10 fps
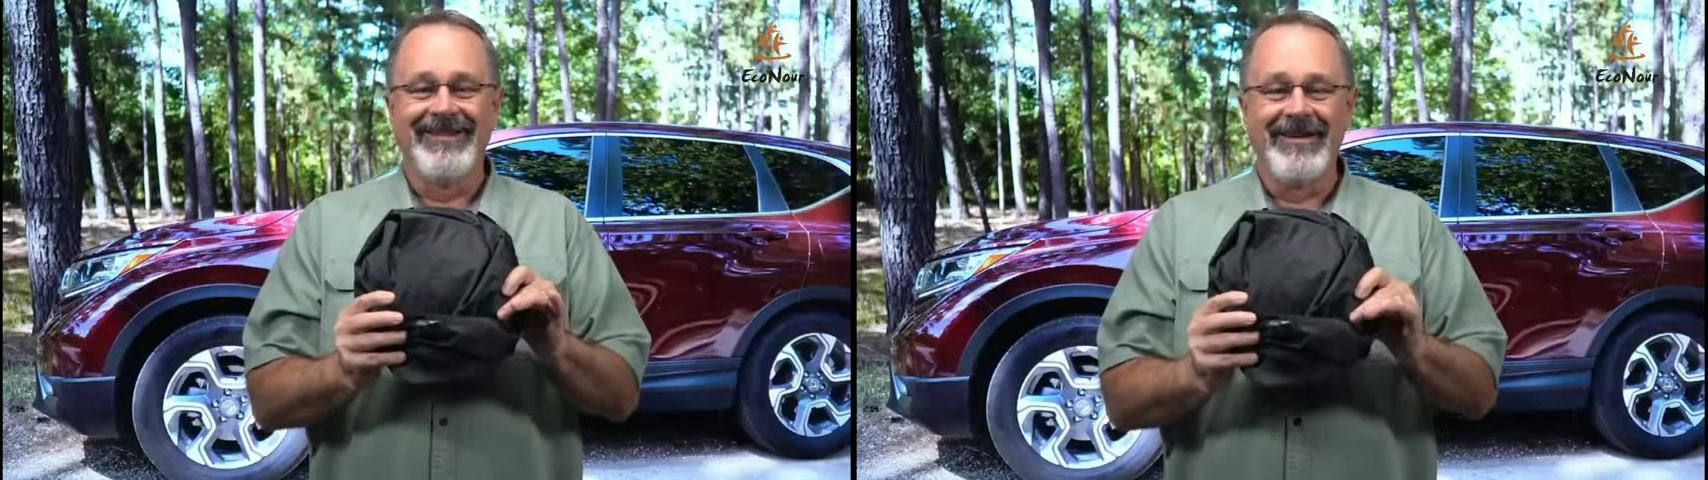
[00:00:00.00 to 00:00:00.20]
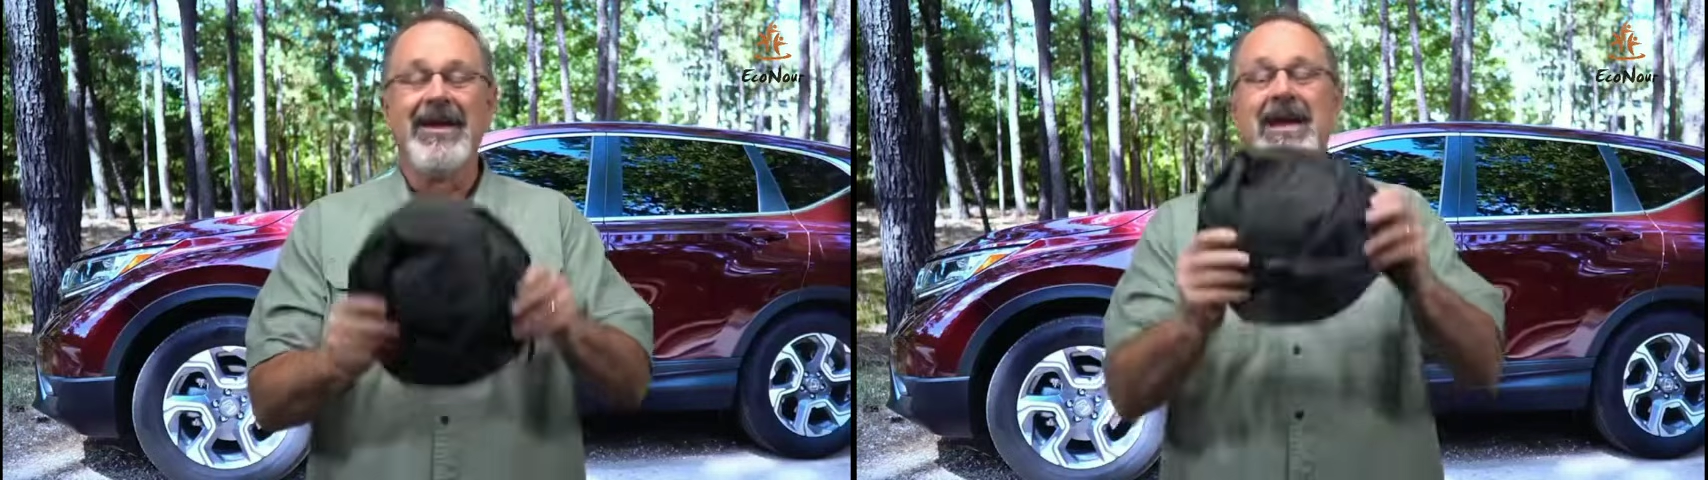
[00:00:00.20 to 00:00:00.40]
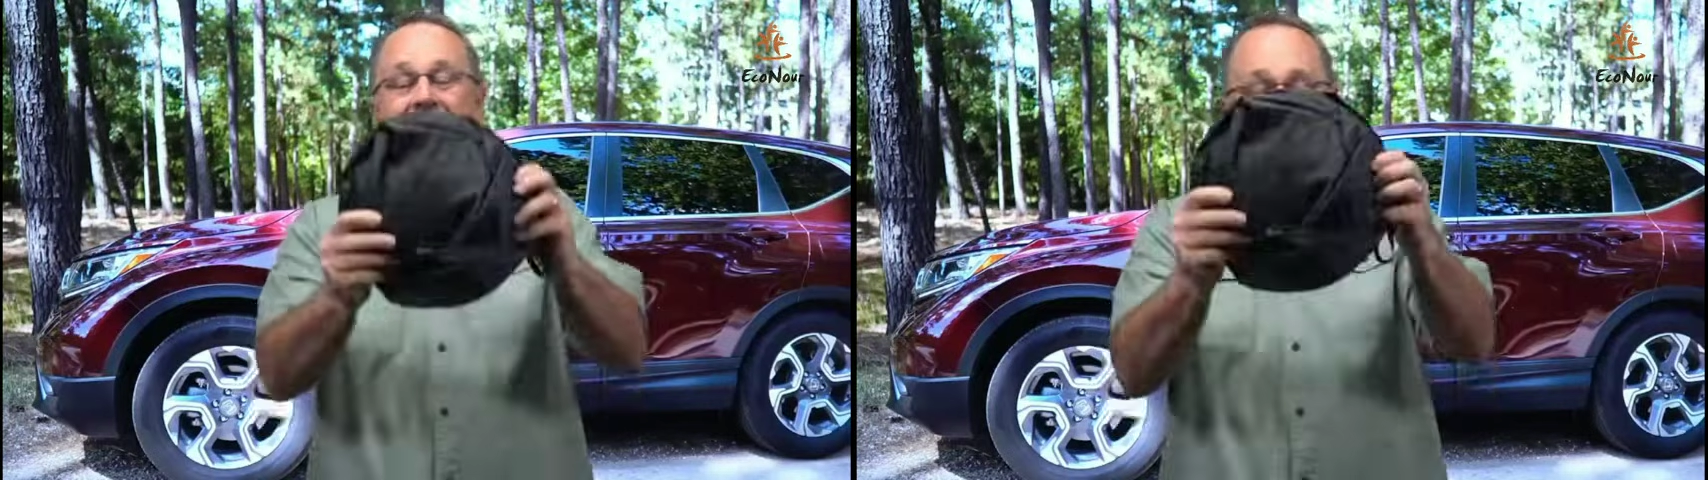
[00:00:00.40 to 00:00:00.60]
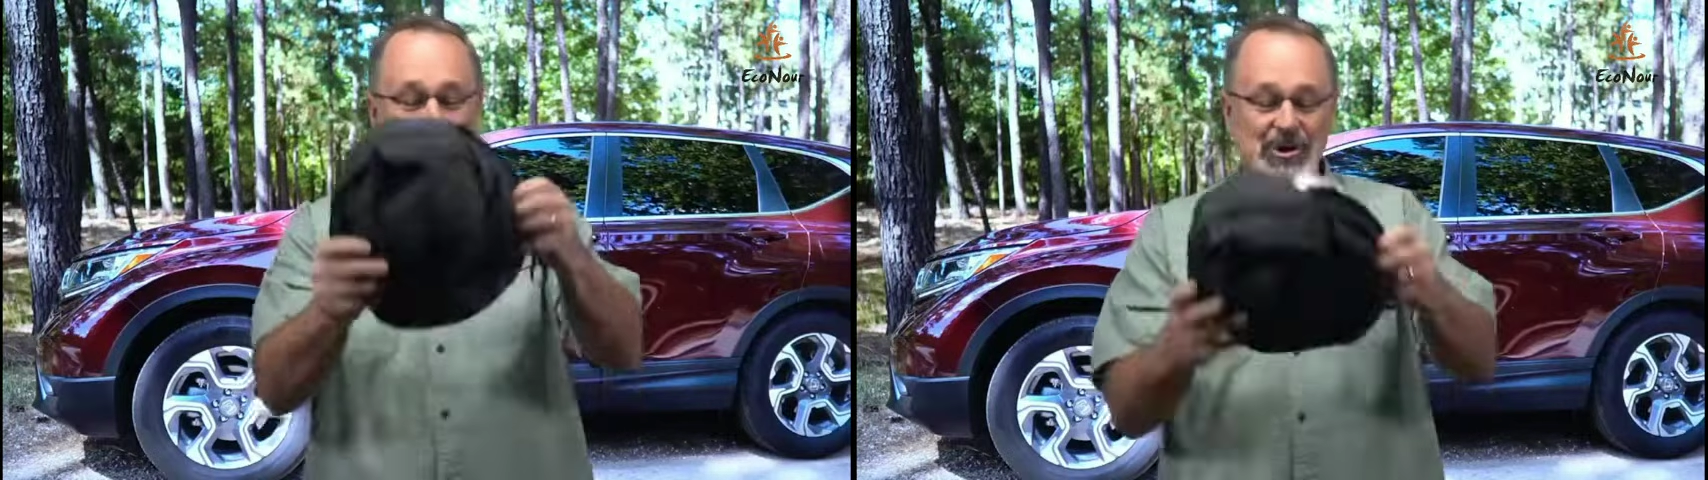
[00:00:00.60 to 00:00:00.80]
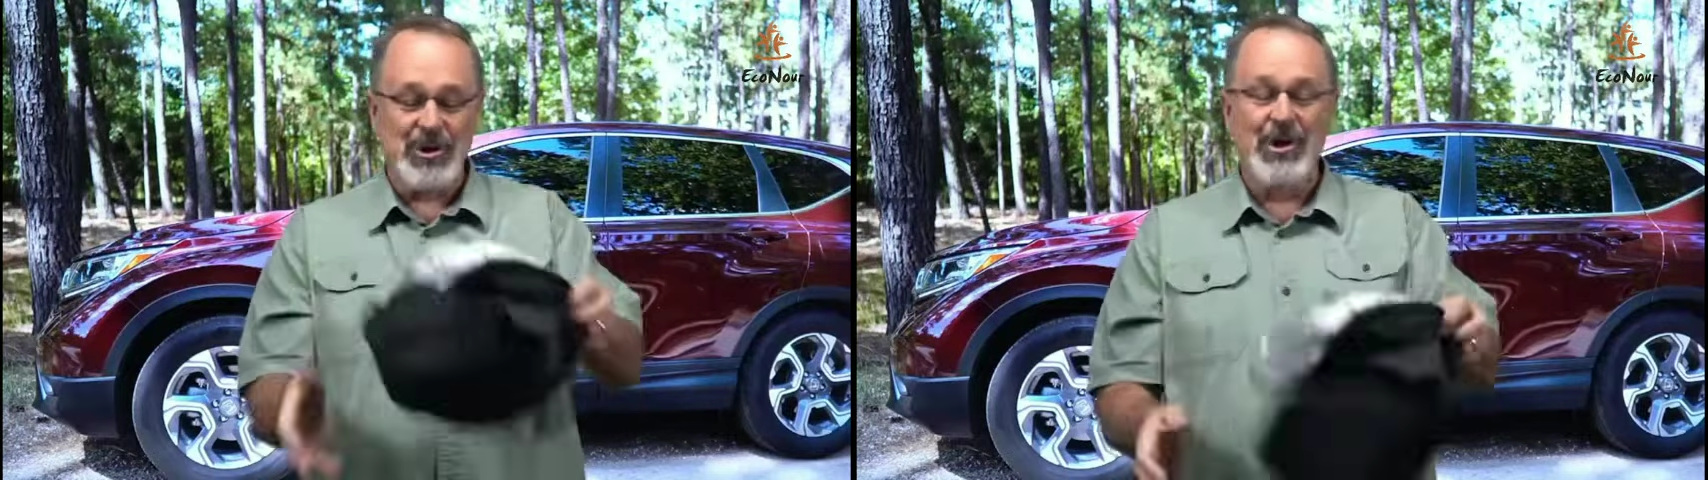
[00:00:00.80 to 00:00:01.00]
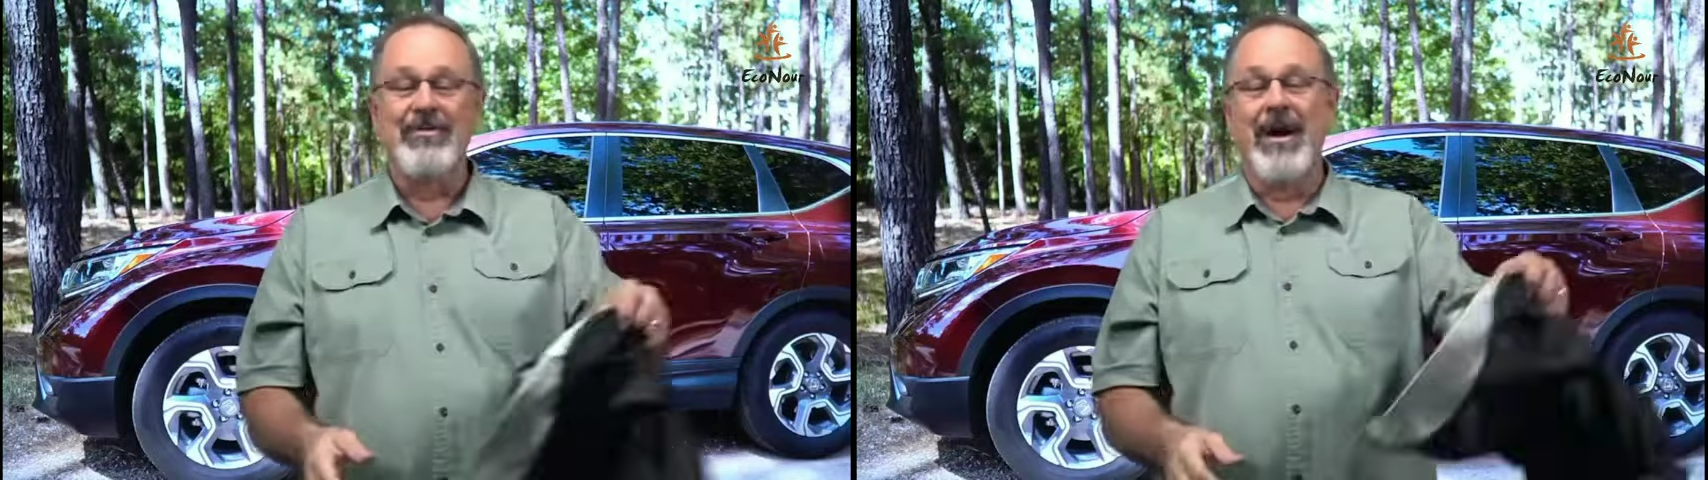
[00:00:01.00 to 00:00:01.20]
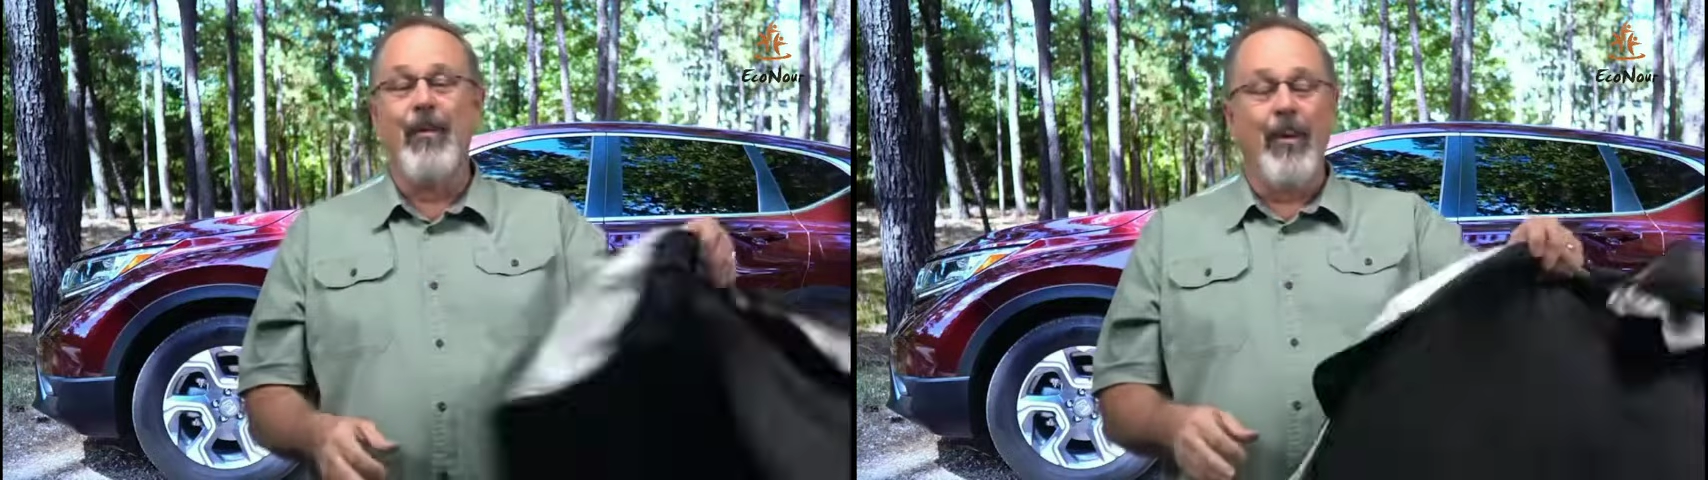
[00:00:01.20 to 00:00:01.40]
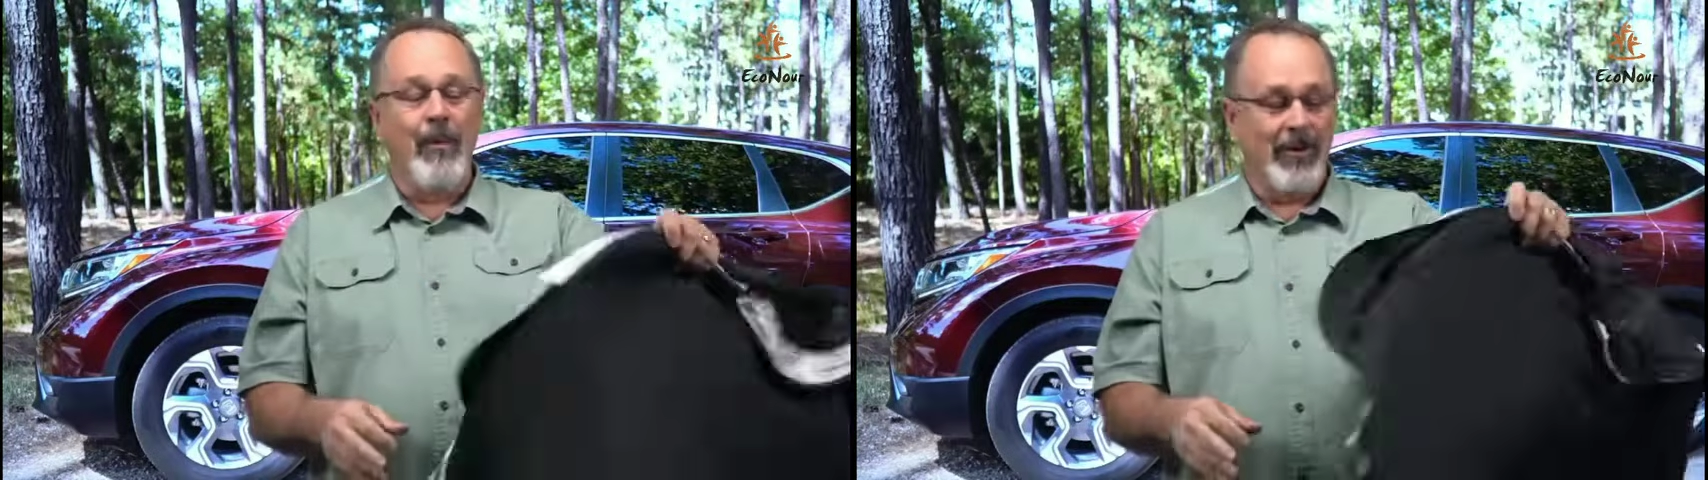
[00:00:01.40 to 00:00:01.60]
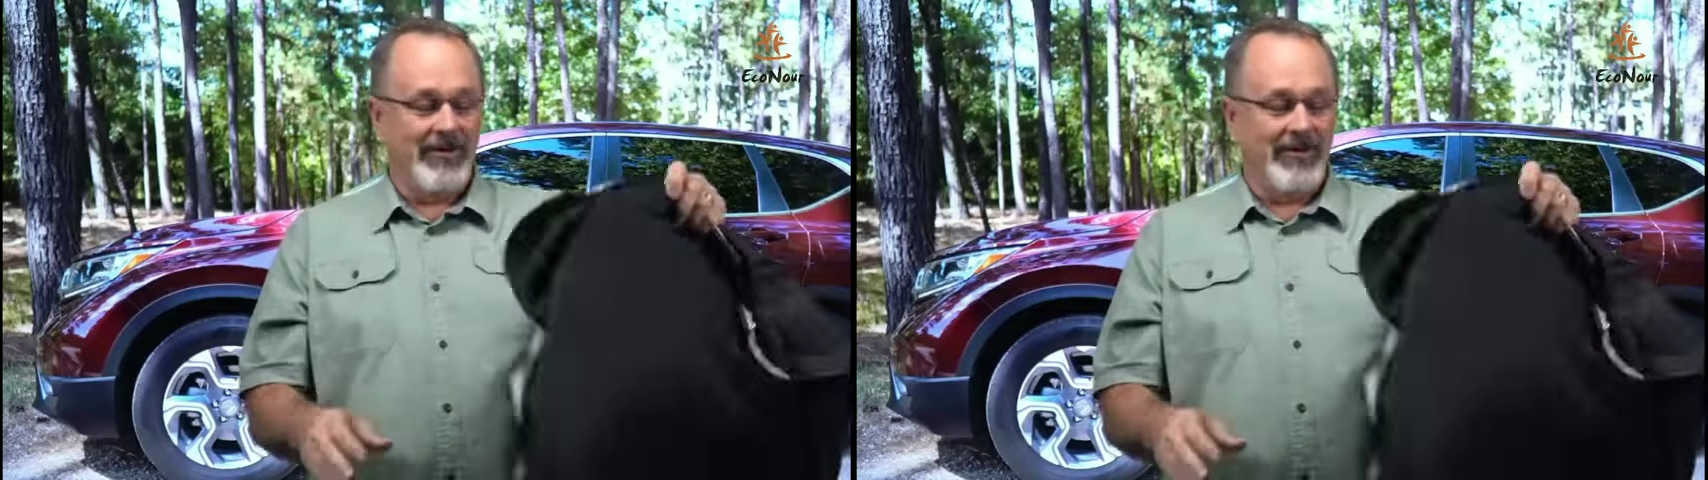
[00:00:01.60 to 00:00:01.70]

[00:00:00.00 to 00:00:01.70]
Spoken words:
Okay, now I'm going to show you that one more